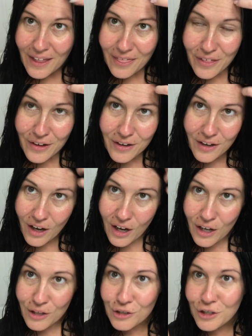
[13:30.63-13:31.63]
the
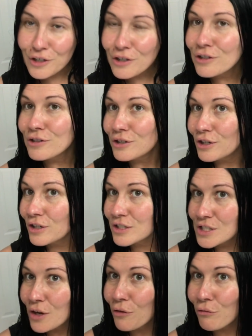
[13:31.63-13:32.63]
color
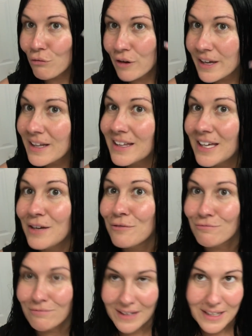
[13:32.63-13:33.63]
looks really,
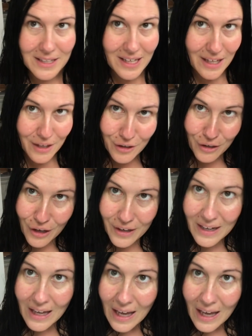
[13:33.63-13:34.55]
really good.